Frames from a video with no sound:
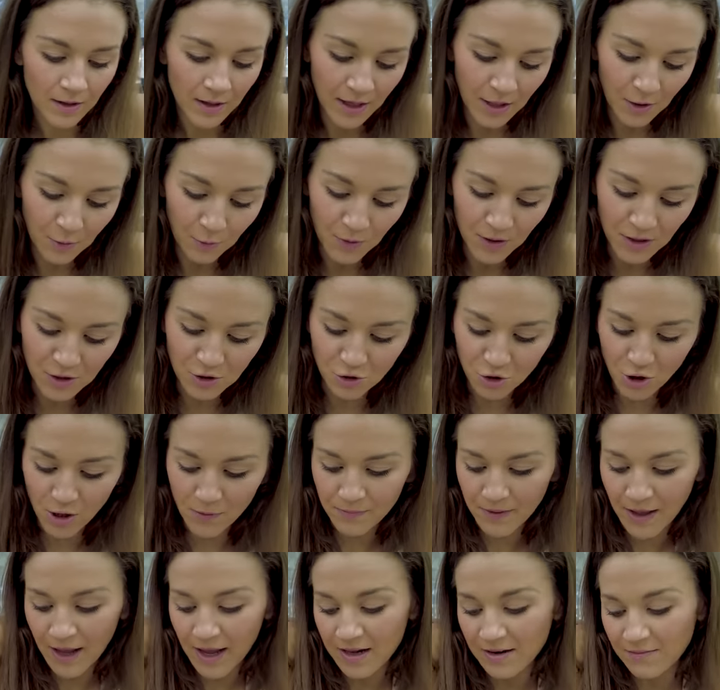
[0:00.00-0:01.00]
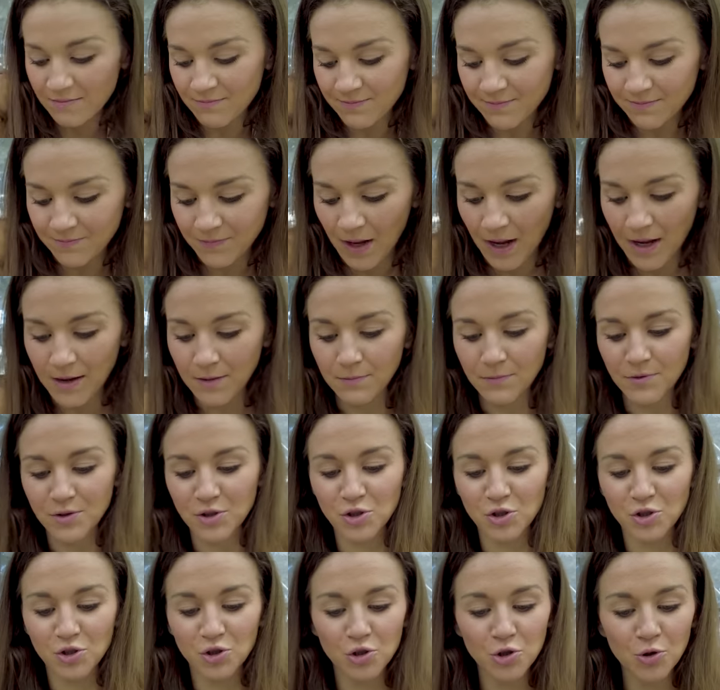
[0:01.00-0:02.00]
I don't want to drop that. I am
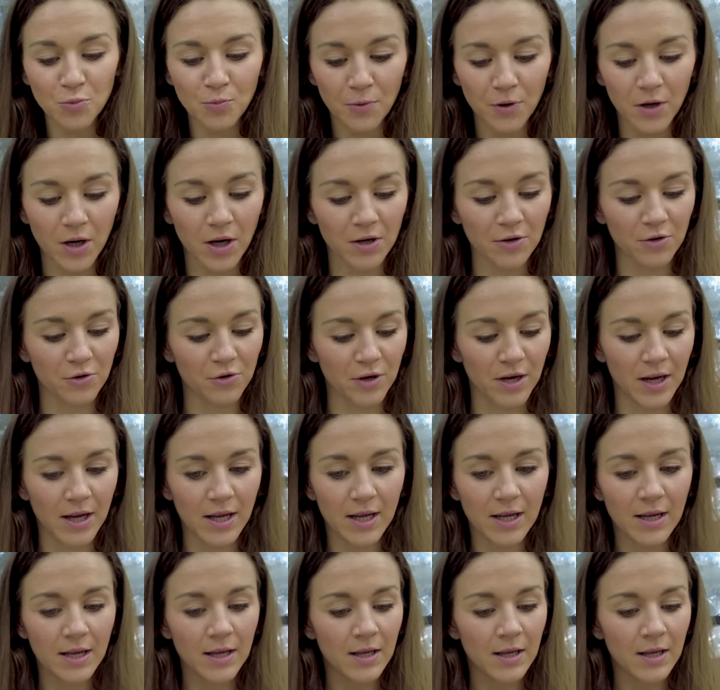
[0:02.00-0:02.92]
super hungry.